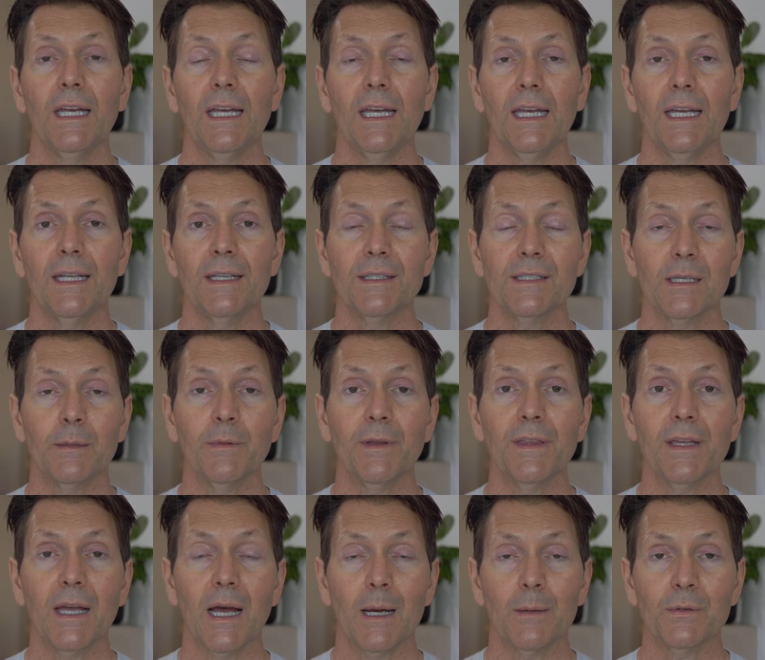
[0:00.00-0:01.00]
and some of
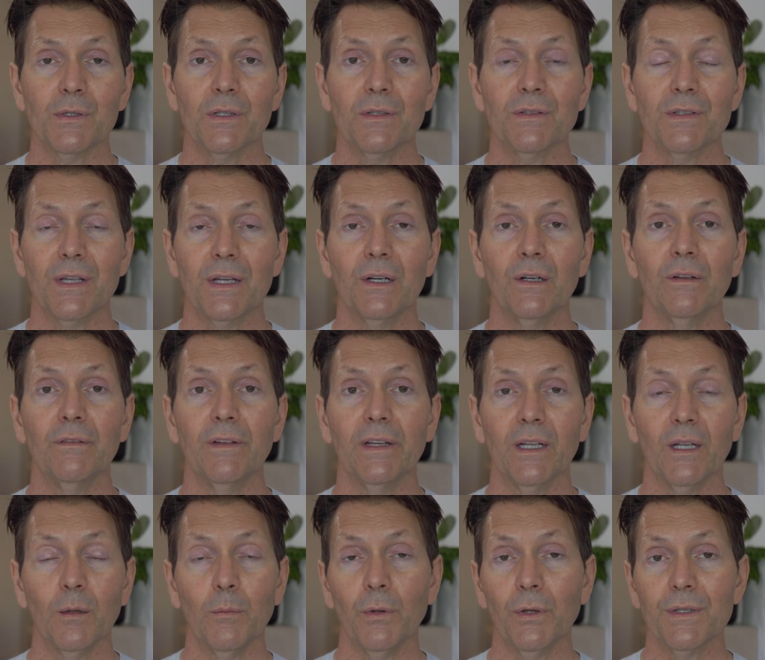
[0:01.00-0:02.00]
the options that are
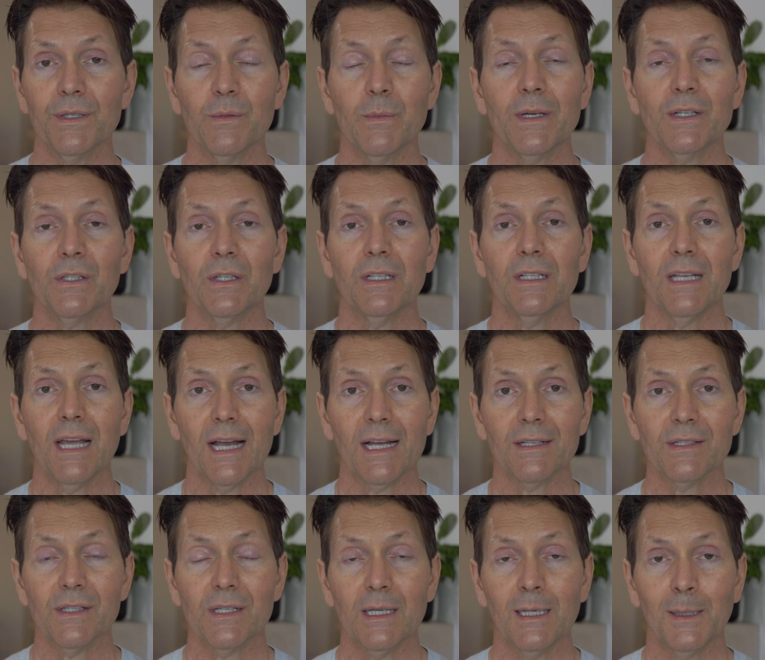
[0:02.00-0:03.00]
available, especially
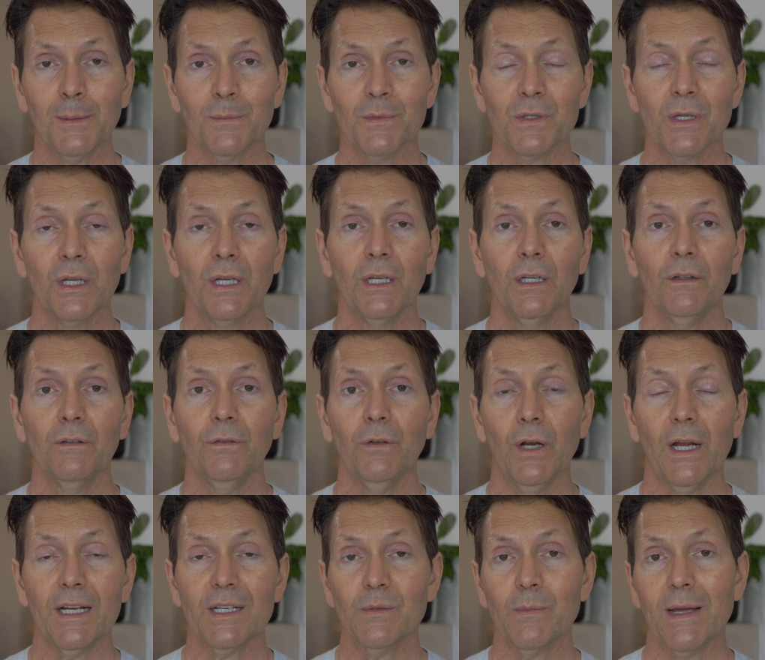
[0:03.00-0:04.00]
tax schemes for
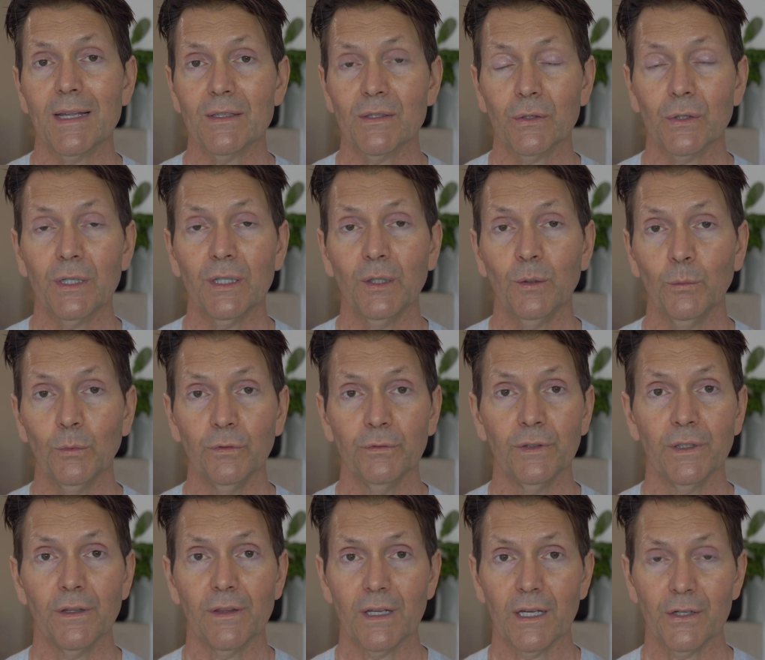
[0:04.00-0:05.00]
expats looking to move
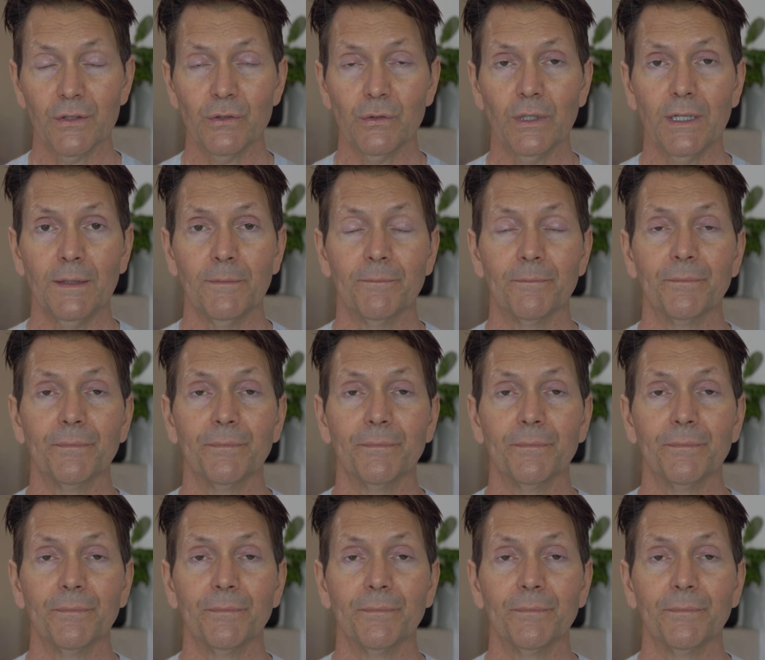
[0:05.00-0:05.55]
into the country.